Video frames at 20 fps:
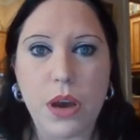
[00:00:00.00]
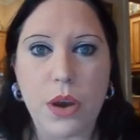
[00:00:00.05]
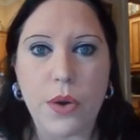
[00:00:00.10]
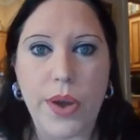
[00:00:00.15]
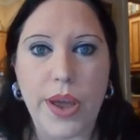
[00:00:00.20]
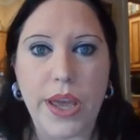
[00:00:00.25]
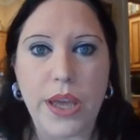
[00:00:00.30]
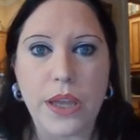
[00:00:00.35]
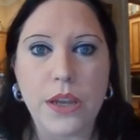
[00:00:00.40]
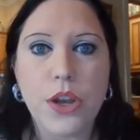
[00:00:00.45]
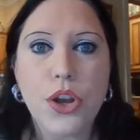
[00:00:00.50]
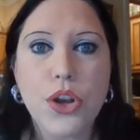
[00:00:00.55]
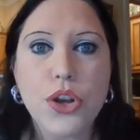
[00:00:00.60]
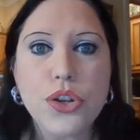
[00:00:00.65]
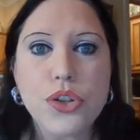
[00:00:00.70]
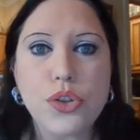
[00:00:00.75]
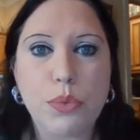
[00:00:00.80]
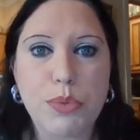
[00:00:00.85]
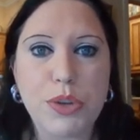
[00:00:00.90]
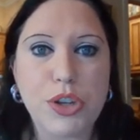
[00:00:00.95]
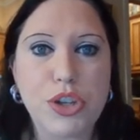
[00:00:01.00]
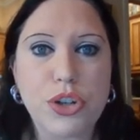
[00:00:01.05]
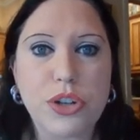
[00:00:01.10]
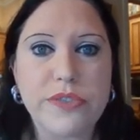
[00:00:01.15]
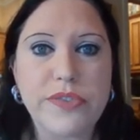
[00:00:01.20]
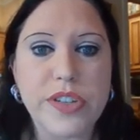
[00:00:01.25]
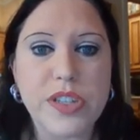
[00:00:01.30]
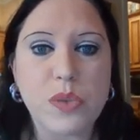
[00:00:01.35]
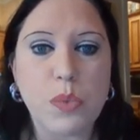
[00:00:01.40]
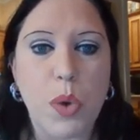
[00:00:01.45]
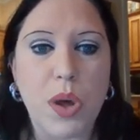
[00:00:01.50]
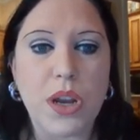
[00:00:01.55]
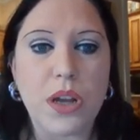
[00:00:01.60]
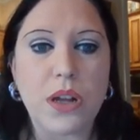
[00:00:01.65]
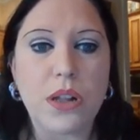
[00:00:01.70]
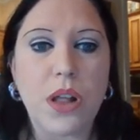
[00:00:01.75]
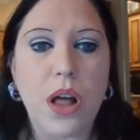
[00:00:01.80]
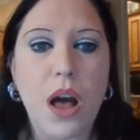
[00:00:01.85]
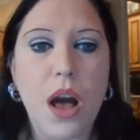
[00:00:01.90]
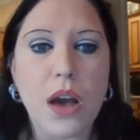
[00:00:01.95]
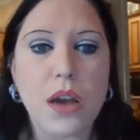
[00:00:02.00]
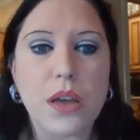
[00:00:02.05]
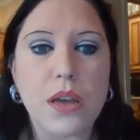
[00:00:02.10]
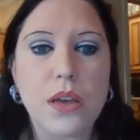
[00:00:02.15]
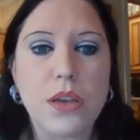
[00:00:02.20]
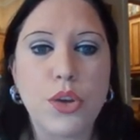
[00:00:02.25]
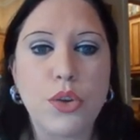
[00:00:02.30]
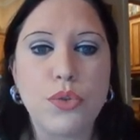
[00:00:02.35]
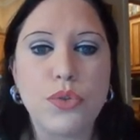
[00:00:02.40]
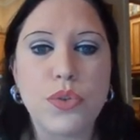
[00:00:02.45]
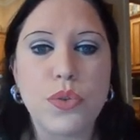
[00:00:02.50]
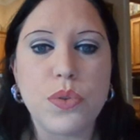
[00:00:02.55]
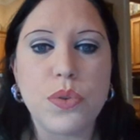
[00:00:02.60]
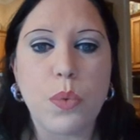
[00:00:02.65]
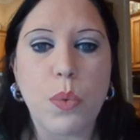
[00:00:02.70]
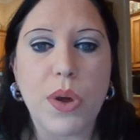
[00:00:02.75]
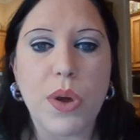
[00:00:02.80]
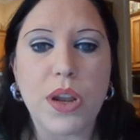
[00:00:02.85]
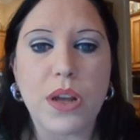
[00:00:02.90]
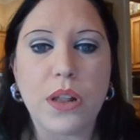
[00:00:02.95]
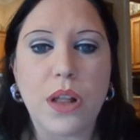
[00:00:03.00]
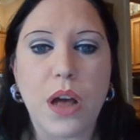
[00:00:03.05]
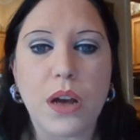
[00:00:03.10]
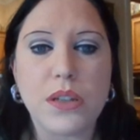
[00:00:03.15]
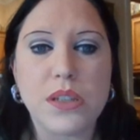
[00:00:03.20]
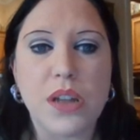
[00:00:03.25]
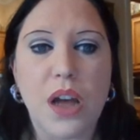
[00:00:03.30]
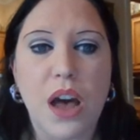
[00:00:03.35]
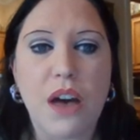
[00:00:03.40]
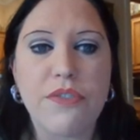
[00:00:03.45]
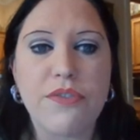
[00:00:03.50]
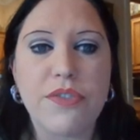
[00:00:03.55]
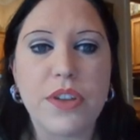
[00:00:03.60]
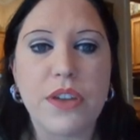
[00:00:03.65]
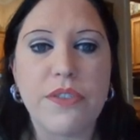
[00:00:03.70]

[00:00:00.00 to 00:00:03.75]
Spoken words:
All right. So be sure if it's 1 o'clock, you do the 1 o'clock stuff.